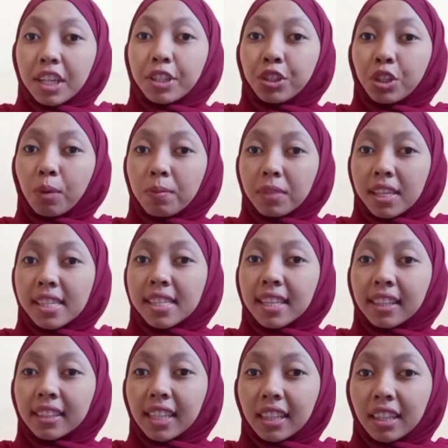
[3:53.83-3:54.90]
Chomsky's
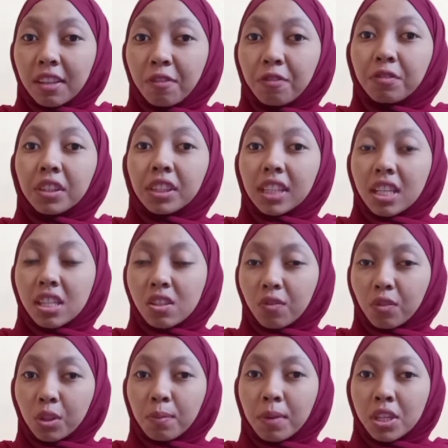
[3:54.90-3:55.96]
generative
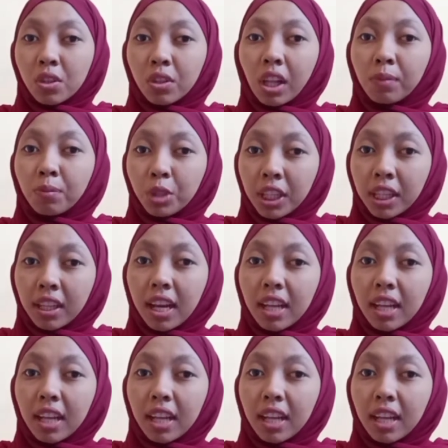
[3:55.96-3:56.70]
transformational model